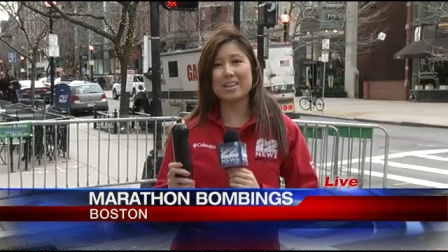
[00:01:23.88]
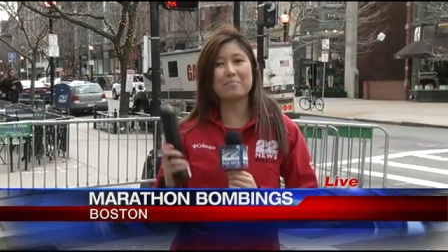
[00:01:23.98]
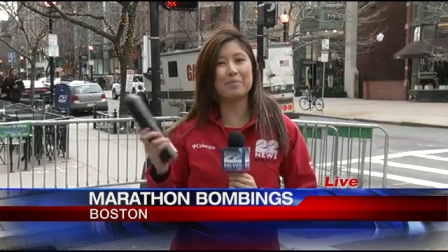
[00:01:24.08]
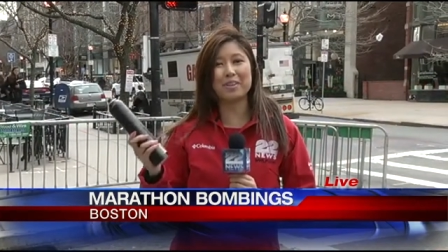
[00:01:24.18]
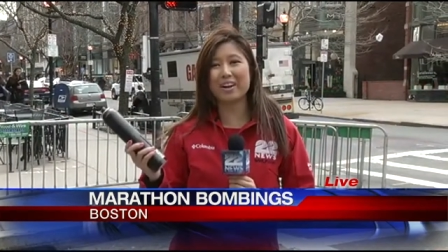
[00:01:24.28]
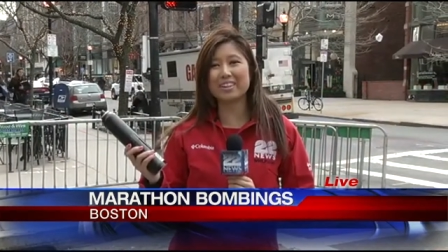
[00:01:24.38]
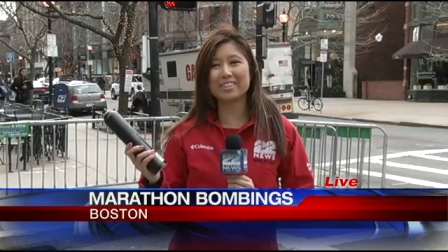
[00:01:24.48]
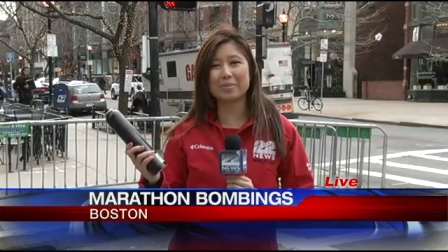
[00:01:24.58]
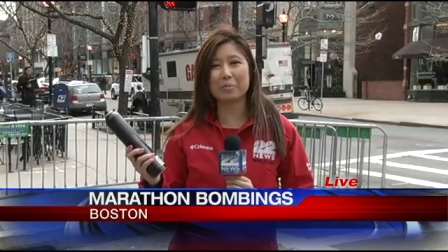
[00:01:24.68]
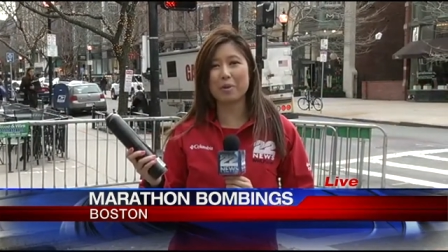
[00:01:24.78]
it
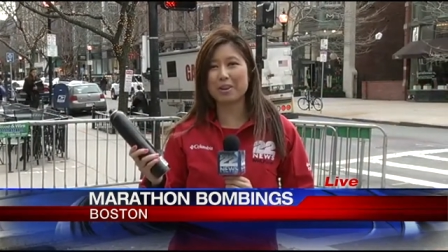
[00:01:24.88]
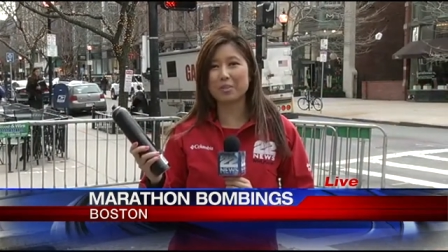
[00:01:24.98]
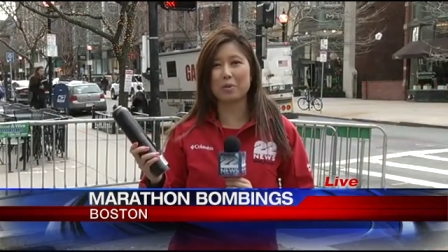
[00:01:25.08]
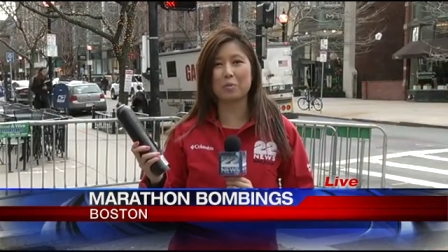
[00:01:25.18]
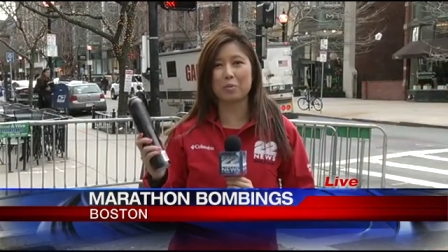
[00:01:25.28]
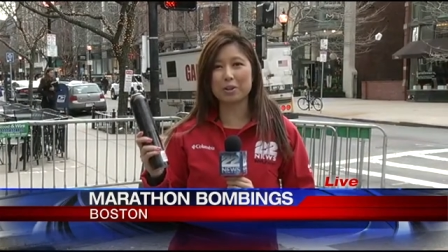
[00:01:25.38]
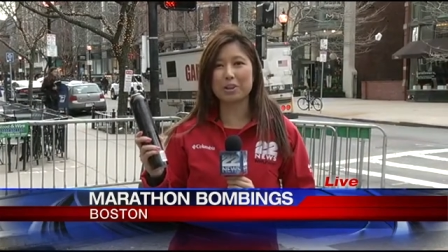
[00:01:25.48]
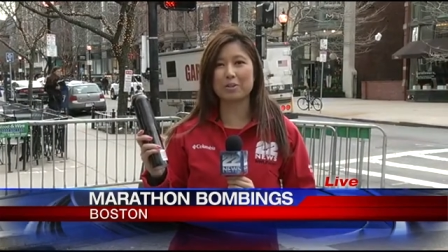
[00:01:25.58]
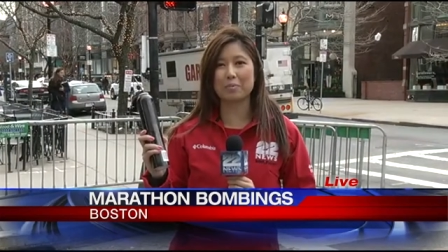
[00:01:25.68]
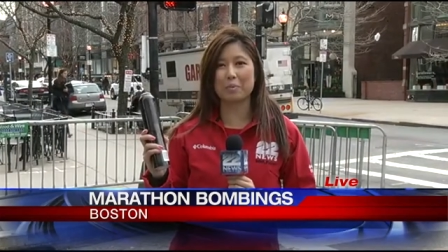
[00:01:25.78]
belonged to a regular
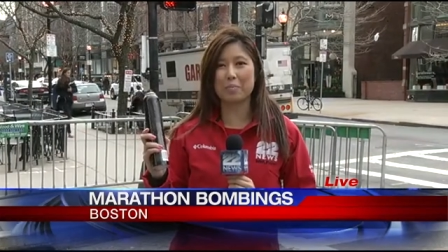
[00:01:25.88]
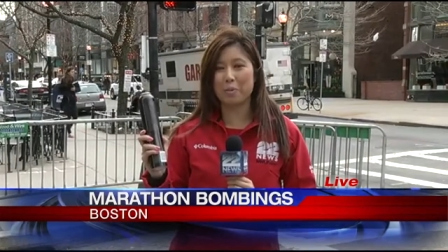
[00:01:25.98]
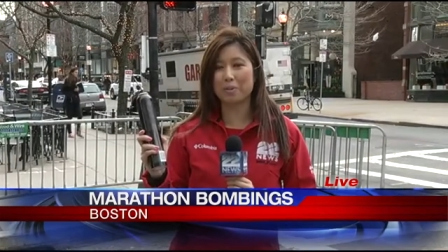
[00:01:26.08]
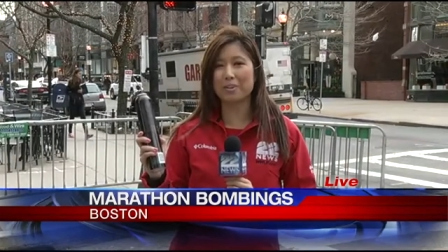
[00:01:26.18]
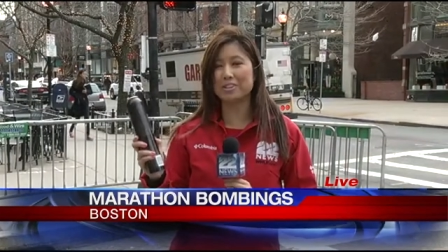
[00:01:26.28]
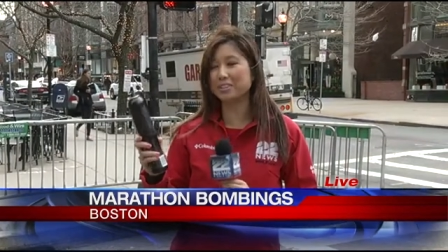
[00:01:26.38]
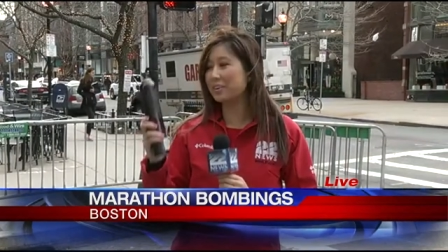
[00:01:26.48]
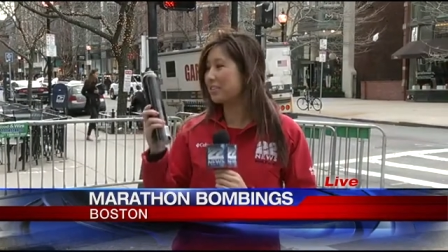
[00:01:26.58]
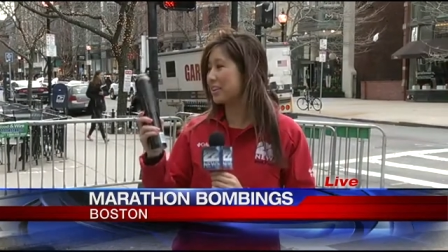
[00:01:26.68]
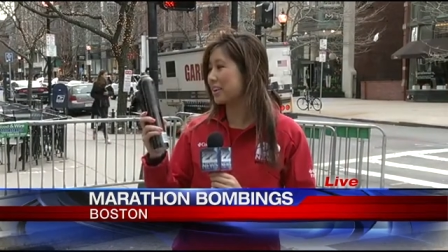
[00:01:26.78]
working reporter, and it's a
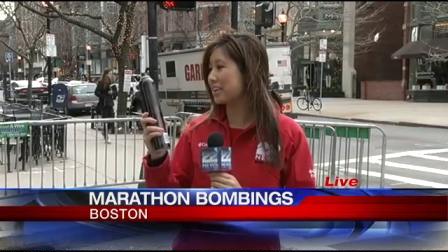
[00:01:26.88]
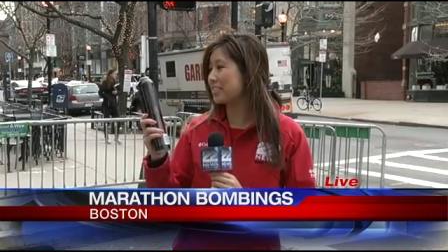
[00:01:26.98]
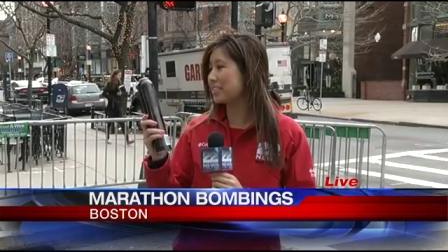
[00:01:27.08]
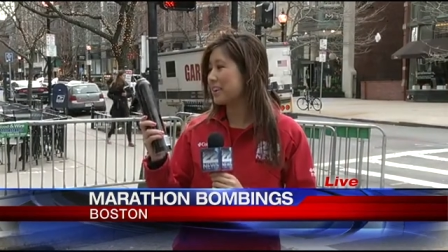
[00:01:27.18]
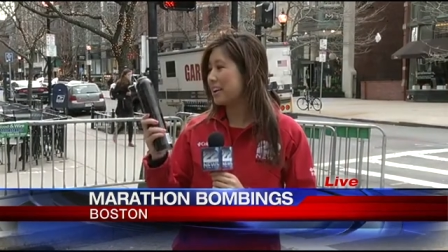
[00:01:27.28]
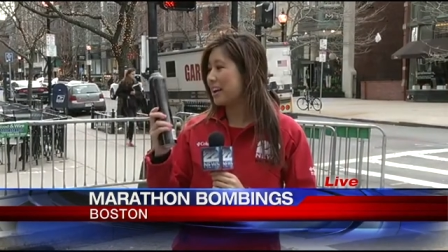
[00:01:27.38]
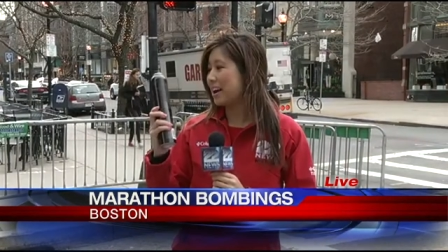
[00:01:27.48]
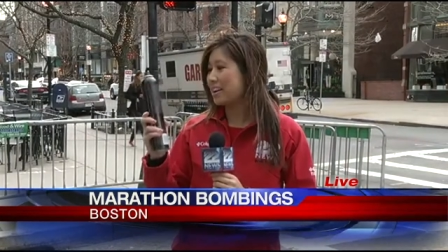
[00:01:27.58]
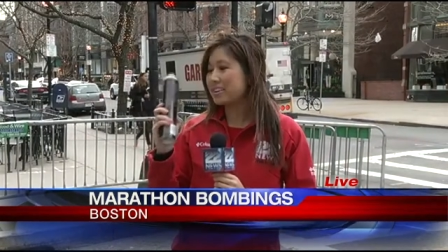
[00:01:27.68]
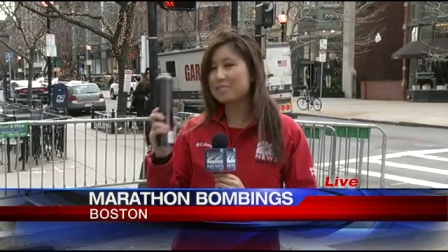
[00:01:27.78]
good thing because
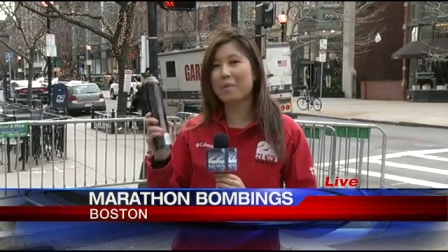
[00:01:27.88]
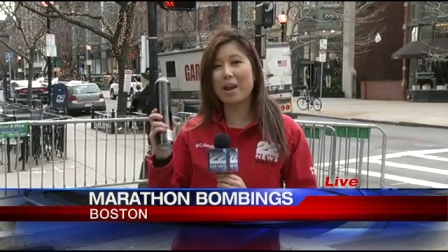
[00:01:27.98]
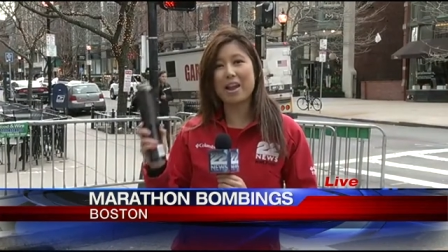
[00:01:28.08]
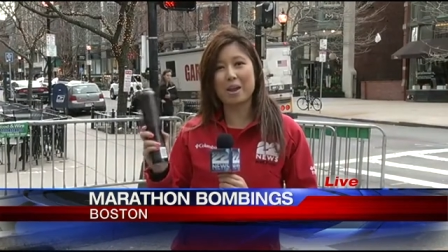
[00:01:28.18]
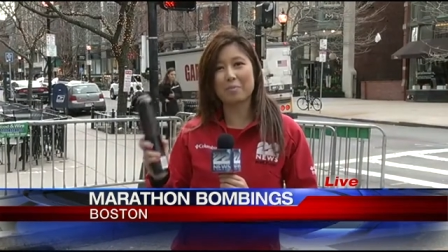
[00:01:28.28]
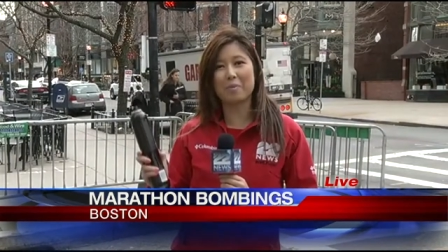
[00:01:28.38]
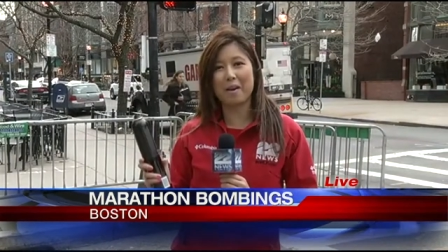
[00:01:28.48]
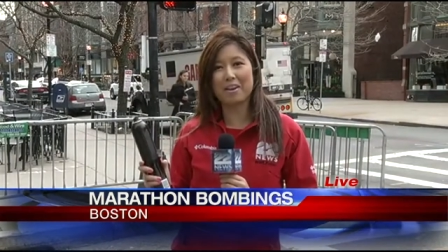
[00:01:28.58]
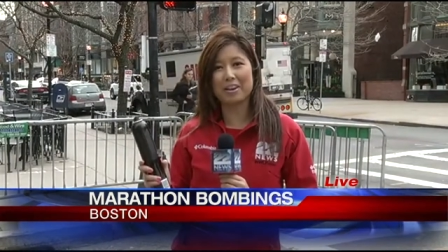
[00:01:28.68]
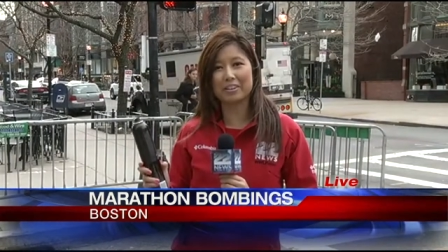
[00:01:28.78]
I need my hair
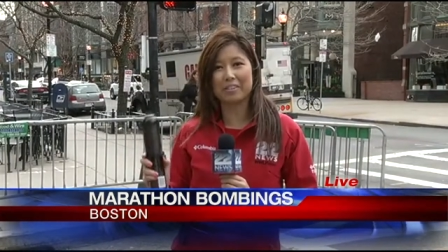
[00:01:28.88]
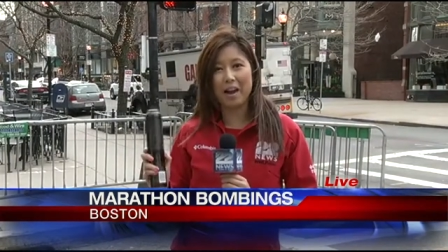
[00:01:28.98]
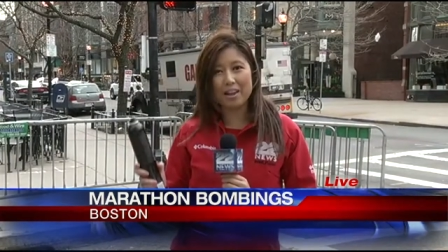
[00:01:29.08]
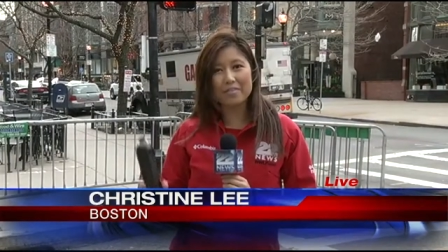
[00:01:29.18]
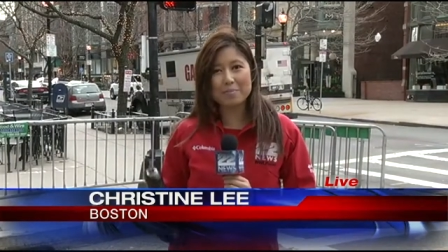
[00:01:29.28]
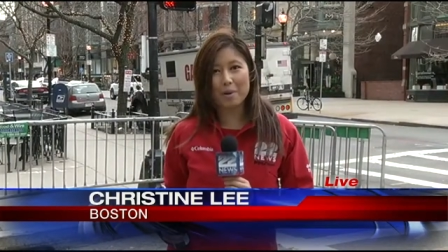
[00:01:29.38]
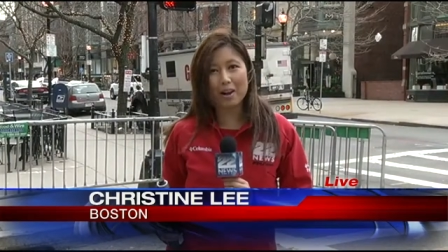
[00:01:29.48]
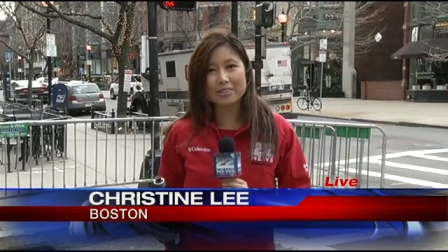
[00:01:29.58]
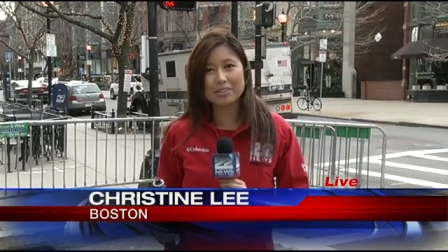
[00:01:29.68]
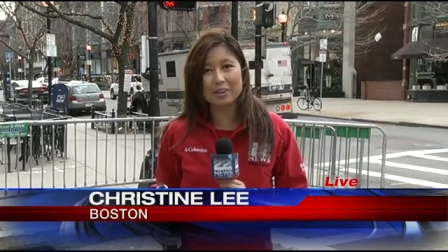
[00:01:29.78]
product. Live in
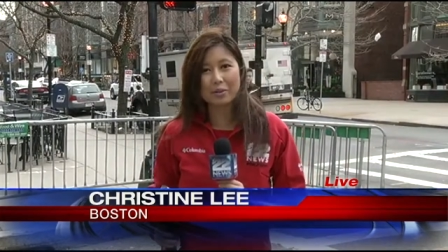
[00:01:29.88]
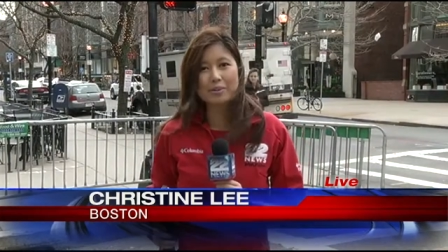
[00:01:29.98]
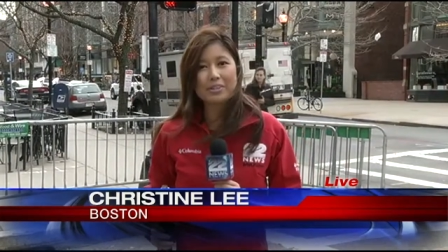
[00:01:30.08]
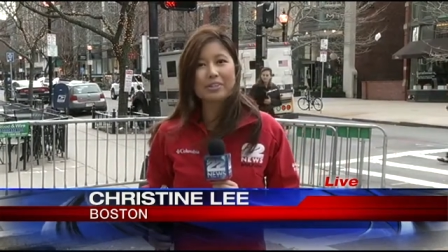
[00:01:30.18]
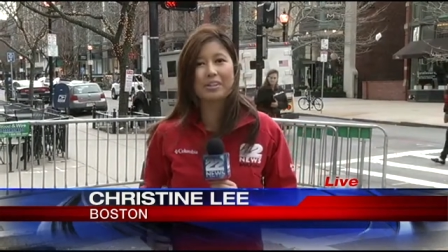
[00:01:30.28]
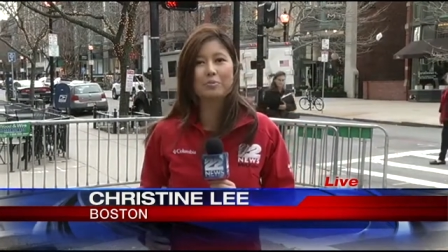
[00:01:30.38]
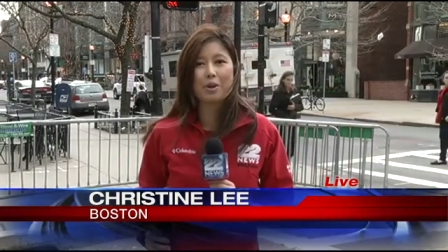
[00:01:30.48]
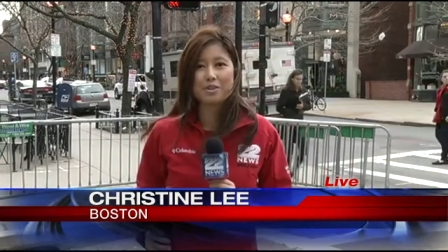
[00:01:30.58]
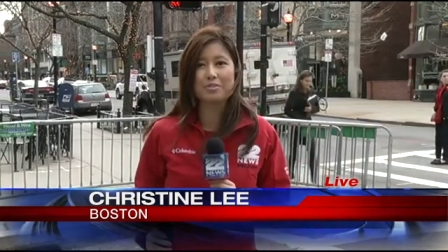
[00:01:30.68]
Boston, Christine Lee, 22